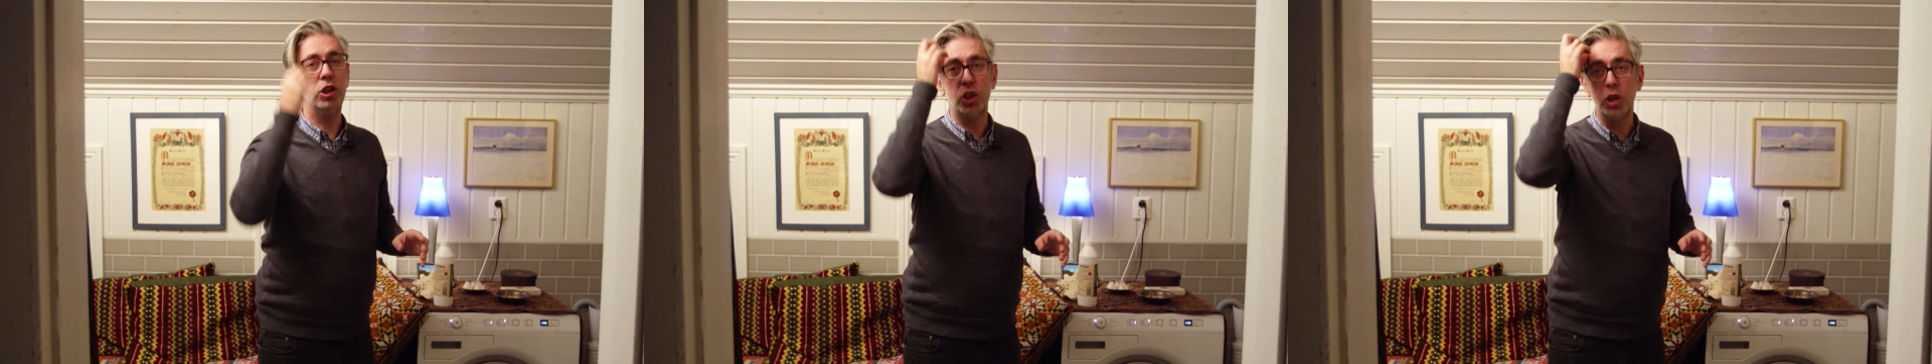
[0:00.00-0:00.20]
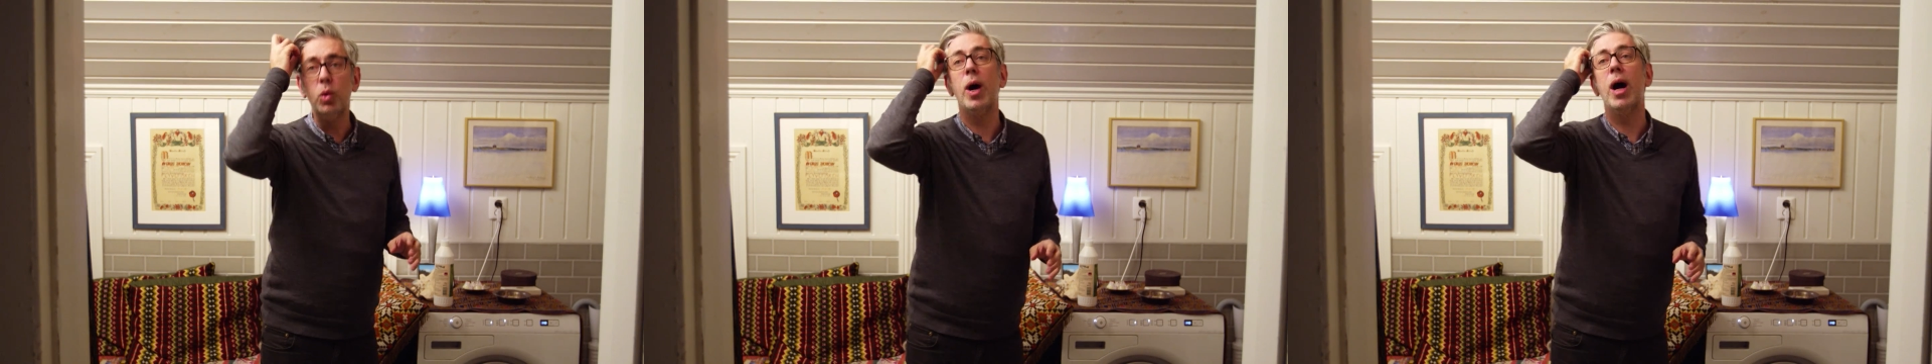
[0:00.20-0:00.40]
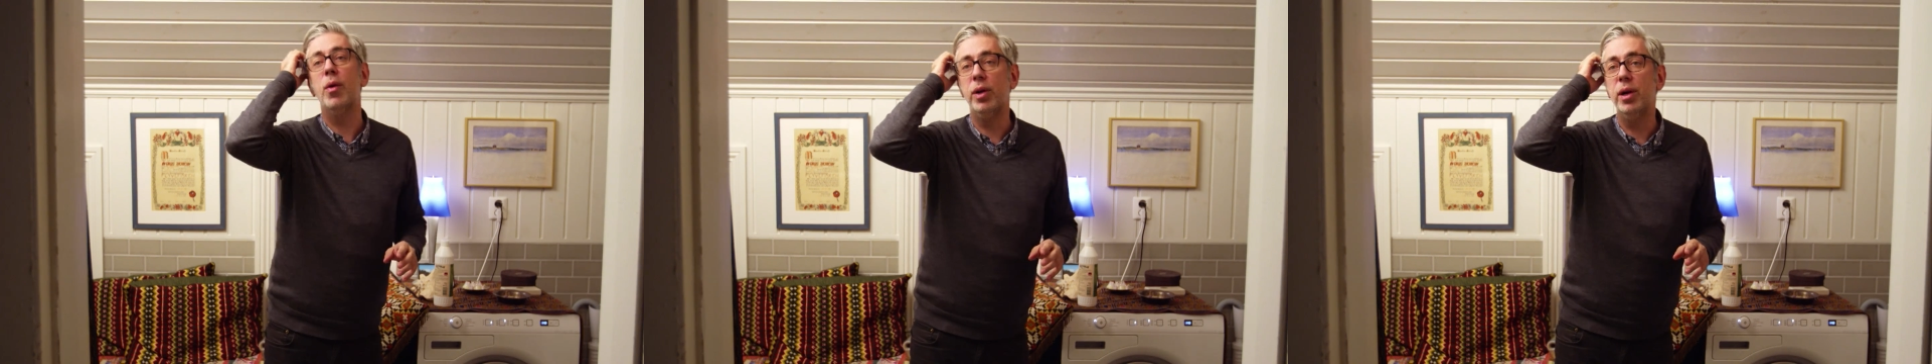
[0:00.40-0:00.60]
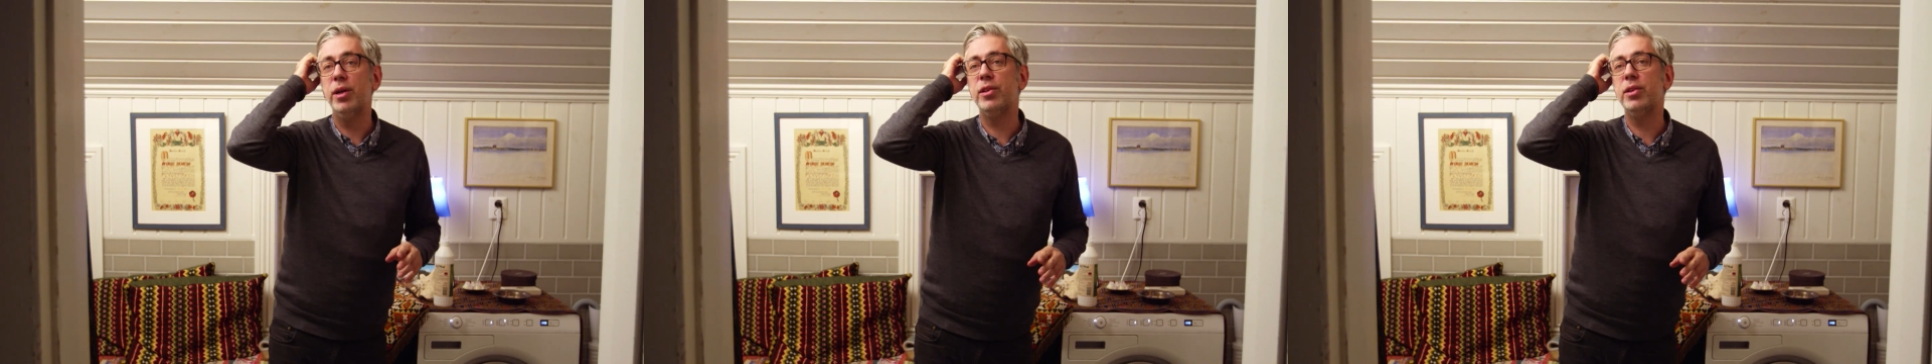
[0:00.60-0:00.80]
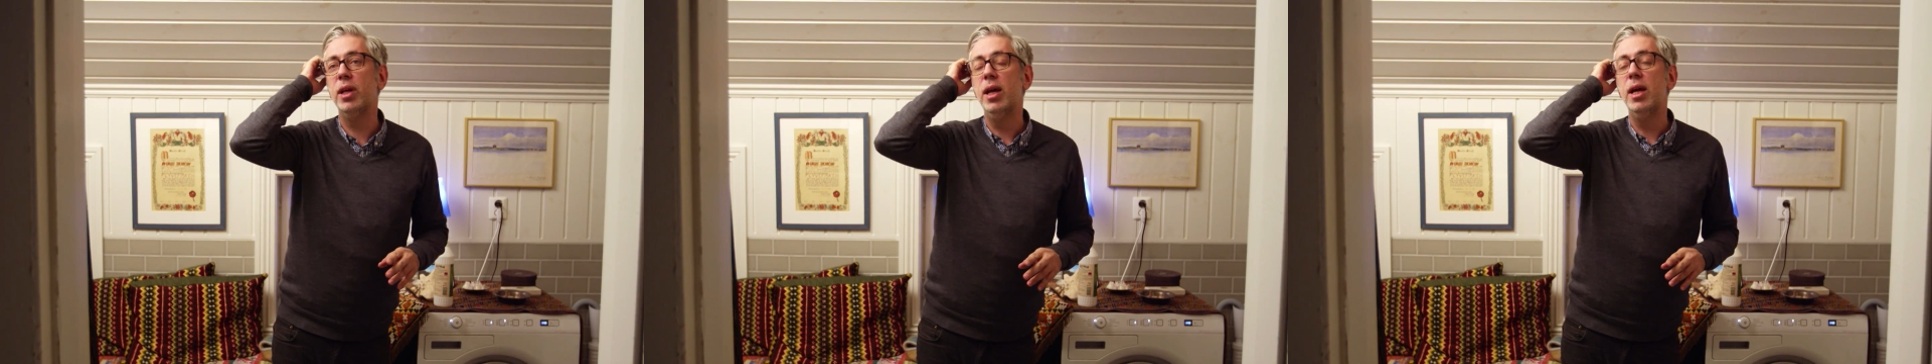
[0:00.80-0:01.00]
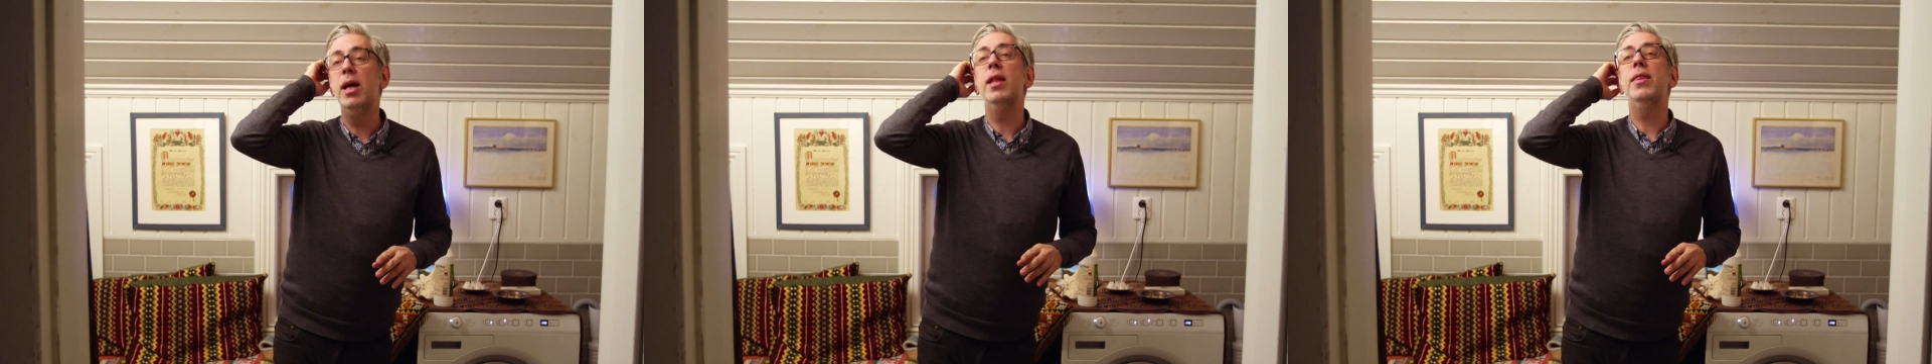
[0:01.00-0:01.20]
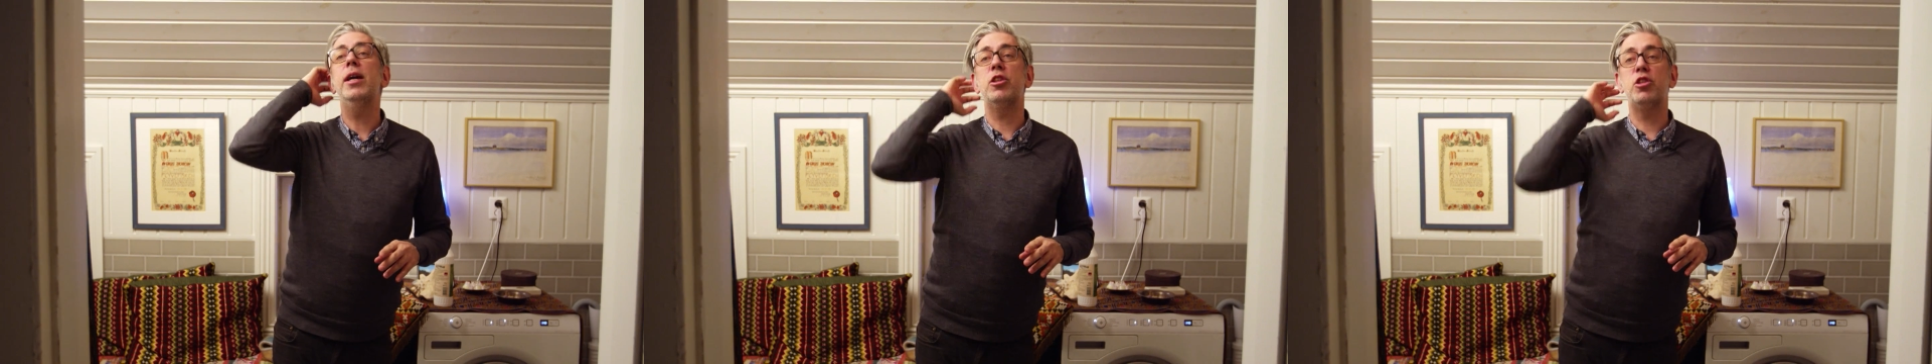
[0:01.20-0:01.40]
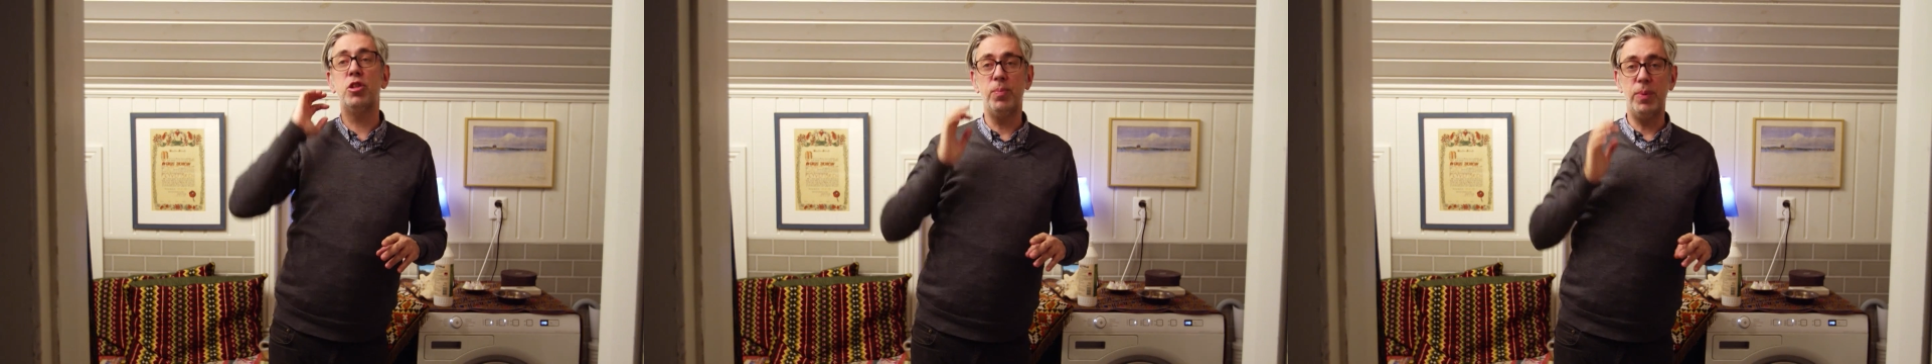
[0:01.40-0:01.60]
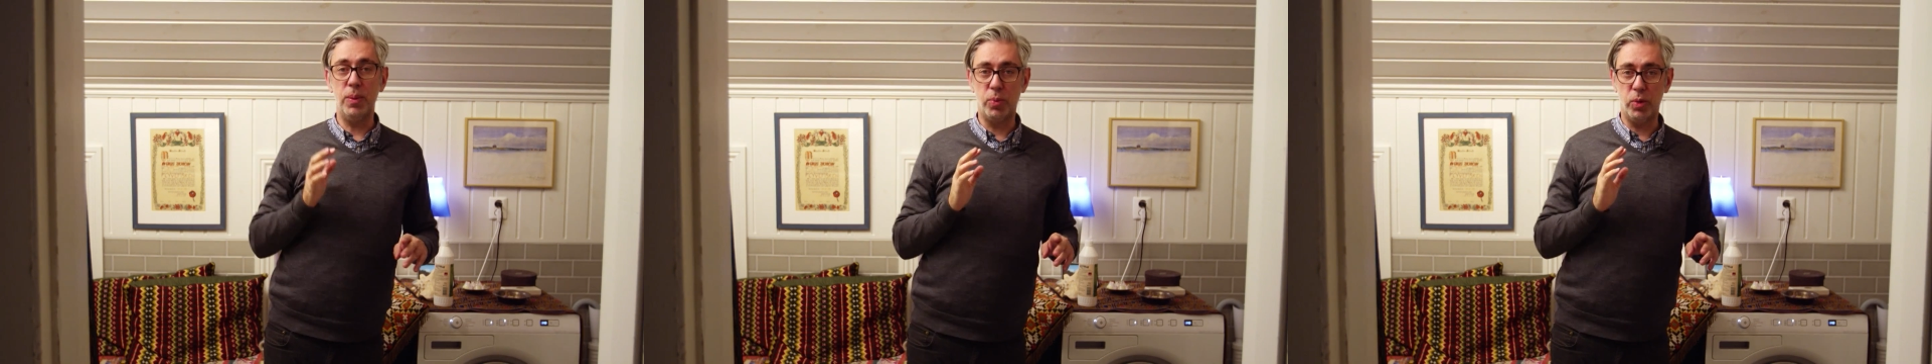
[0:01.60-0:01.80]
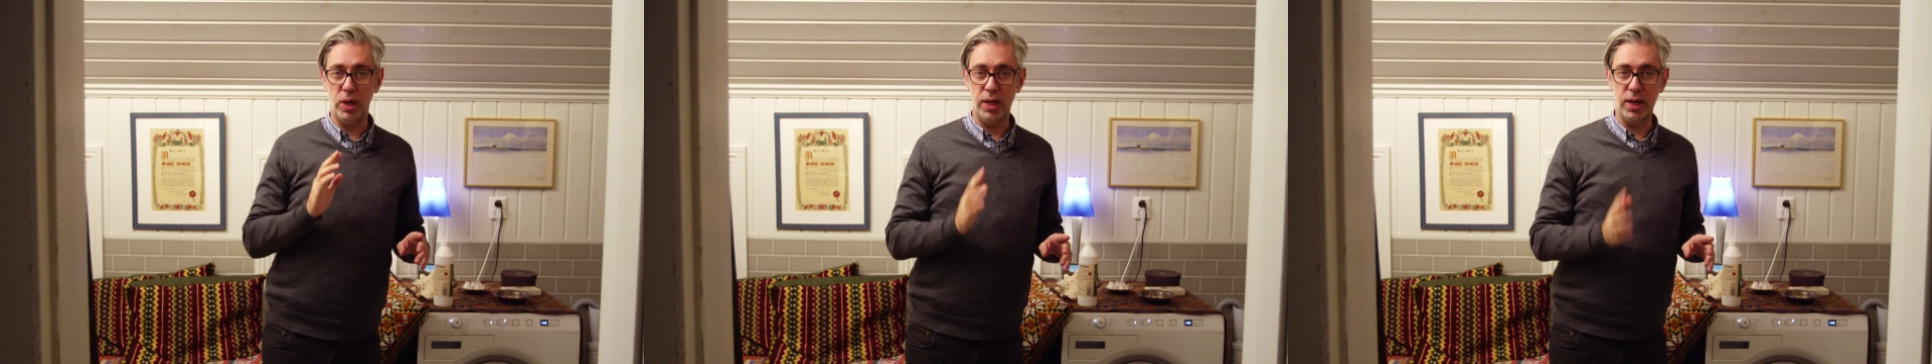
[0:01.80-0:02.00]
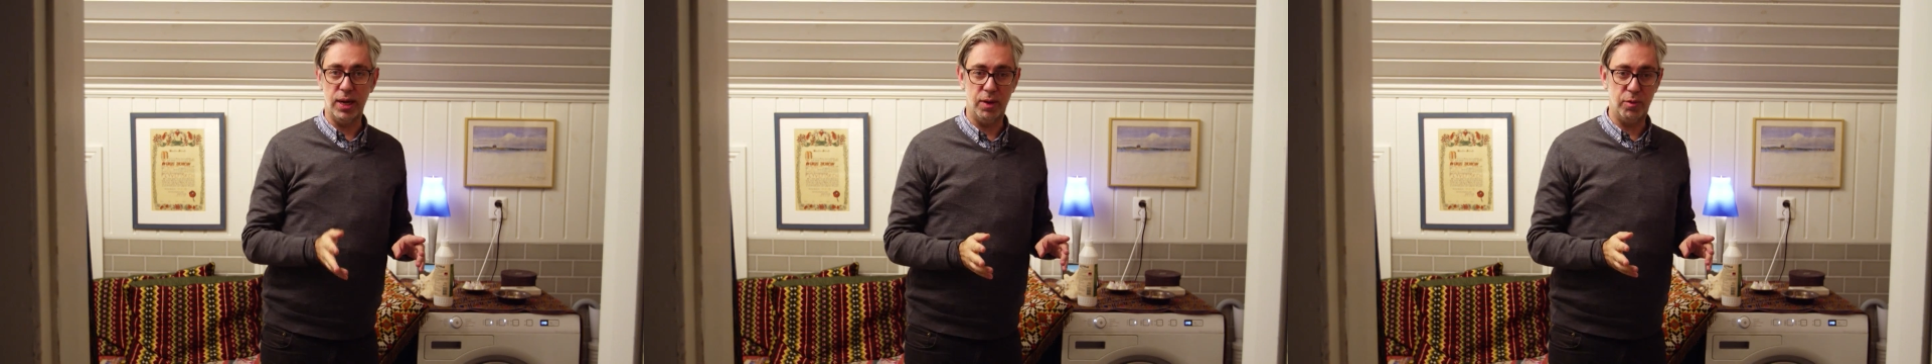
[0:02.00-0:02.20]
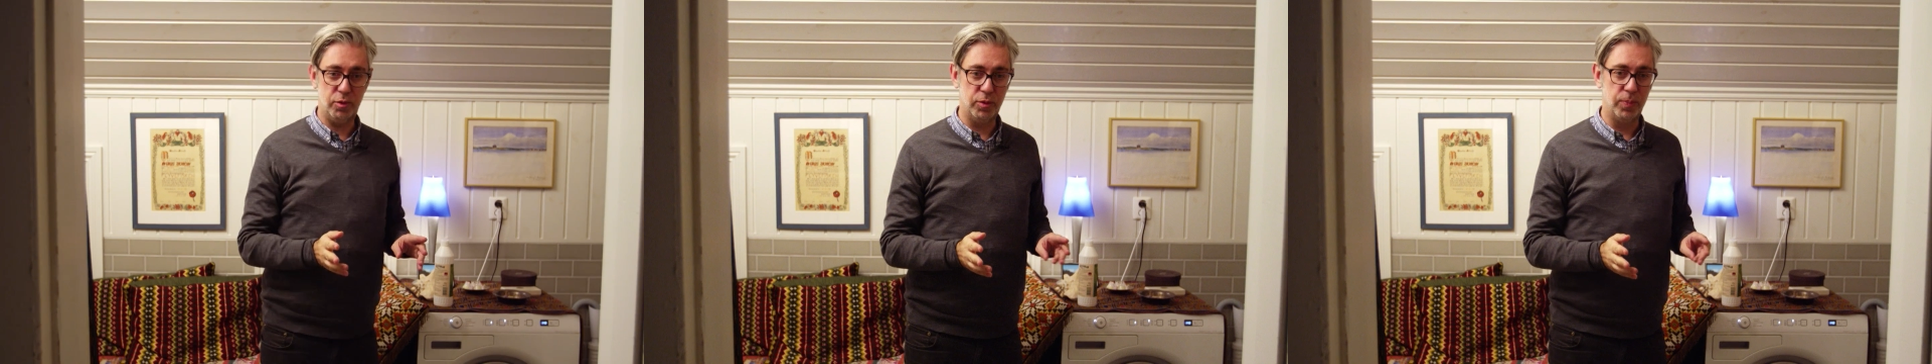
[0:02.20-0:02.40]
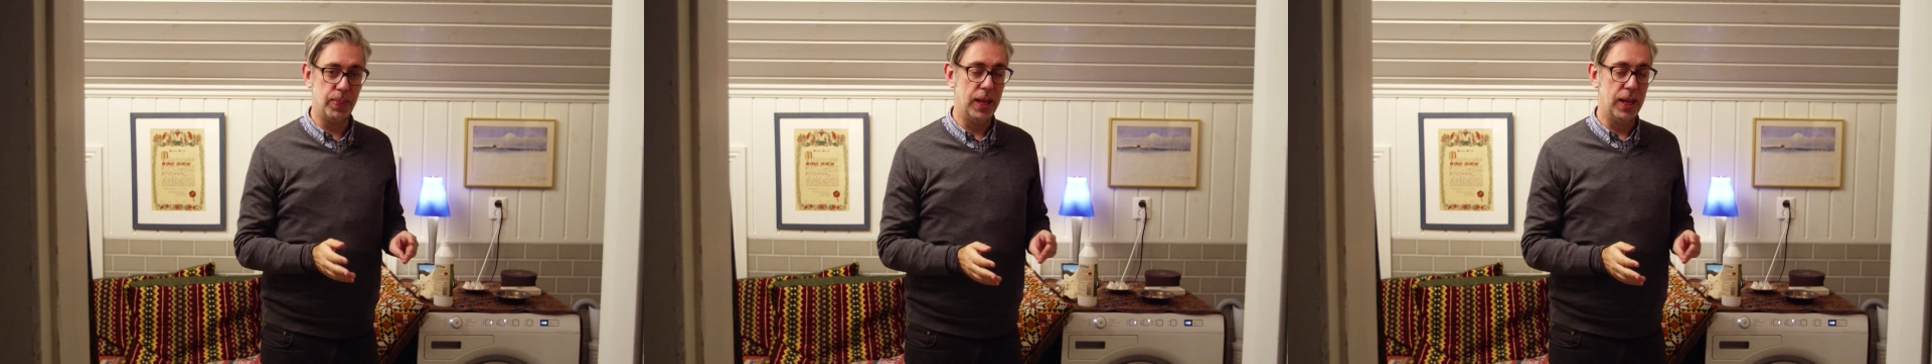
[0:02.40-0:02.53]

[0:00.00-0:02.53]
2 hours. That should be pretty enough.